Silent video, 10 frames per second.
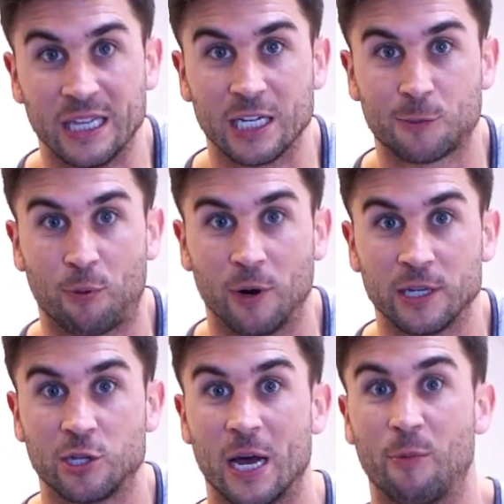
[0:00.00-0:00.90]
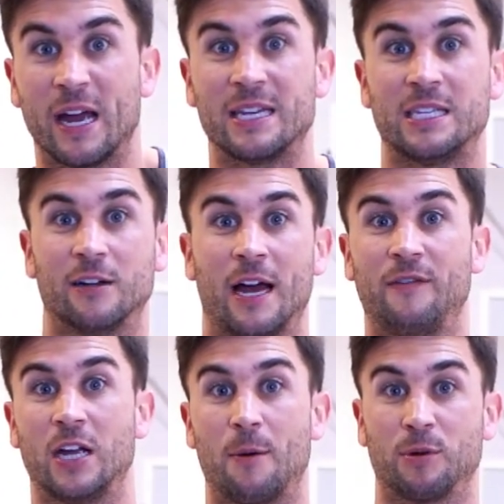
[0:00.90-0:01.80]
this point, so that way I still have
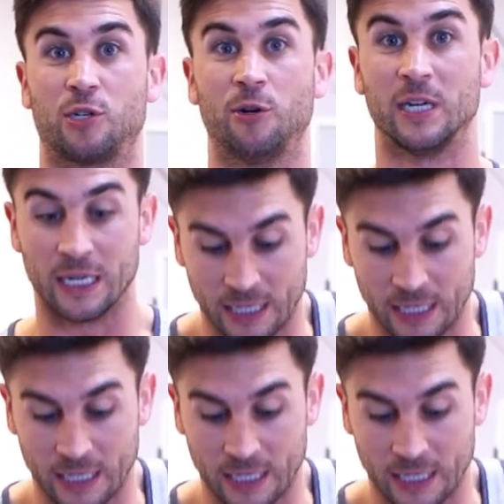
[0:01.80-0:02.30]
the opportunity